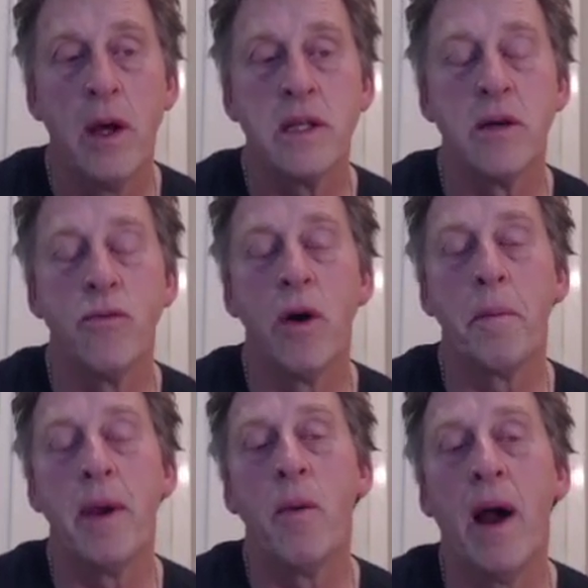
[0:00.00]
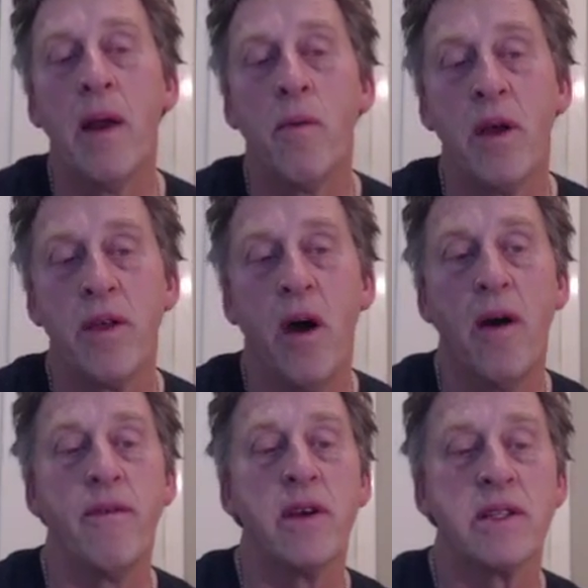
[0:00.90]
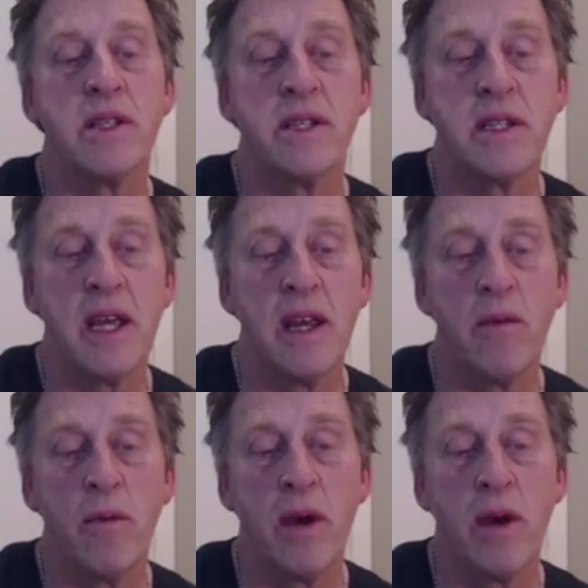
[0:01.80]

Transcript: So rook b1 with obvious intent.